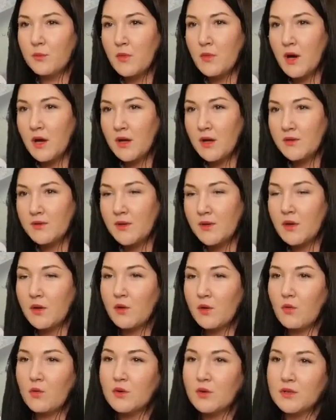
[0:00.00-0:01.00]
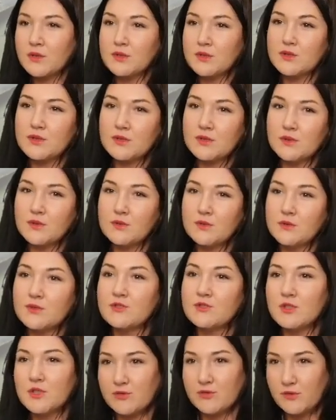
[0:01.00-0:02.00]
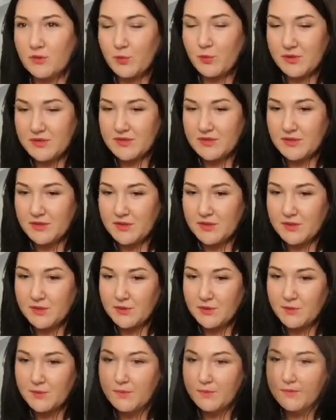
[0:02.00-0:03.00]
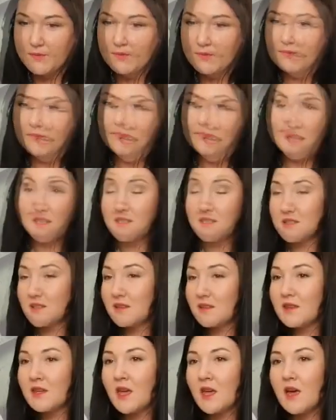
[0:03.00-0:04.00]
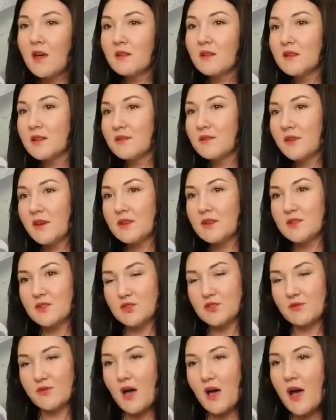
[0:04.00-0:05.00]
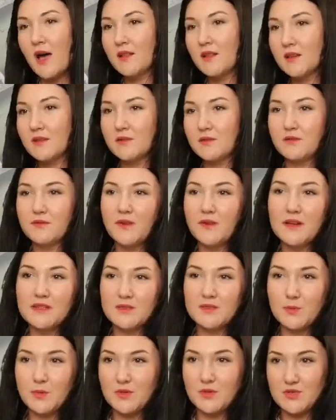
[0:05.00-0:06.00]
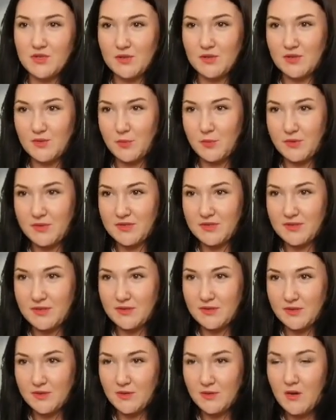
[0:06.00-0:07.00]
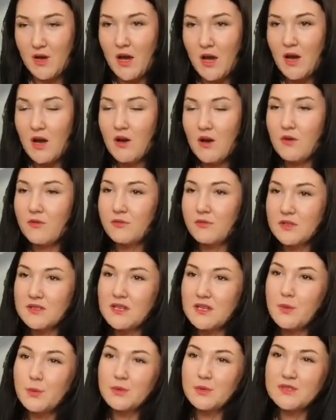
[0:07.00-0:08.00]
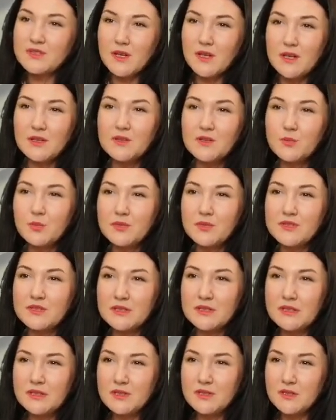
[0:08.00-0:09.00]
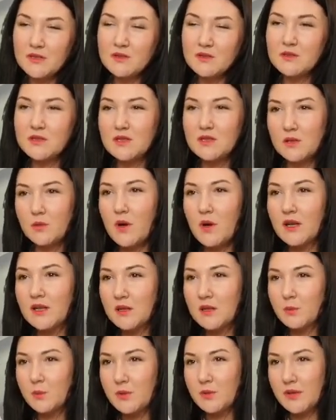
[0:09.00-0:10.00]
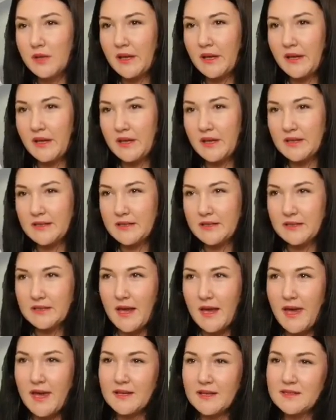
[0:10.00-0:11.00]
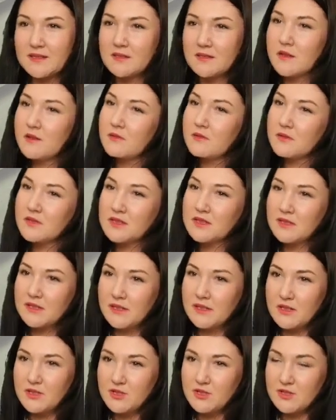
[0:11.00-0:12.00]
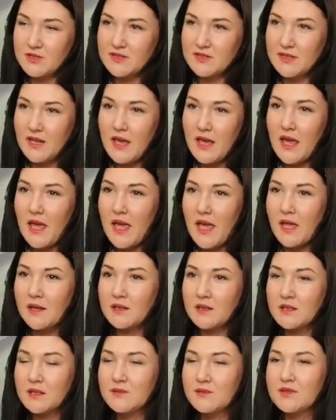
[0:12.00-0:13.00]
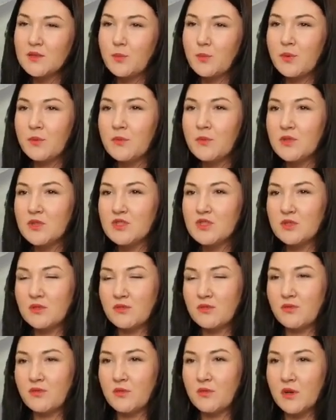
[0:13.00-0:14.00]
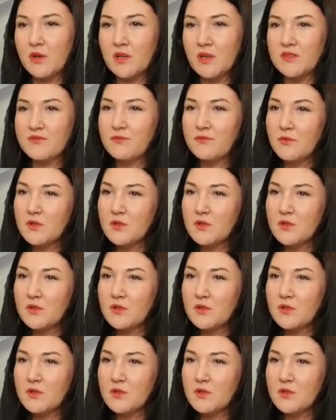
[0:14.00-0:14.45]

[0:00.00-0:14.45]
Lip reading: months according to general procedure. And it's not the only advantage of highly qualified specialist procedure. For example, standard procedure is quite complicated. It has several stages and it gives a permission for a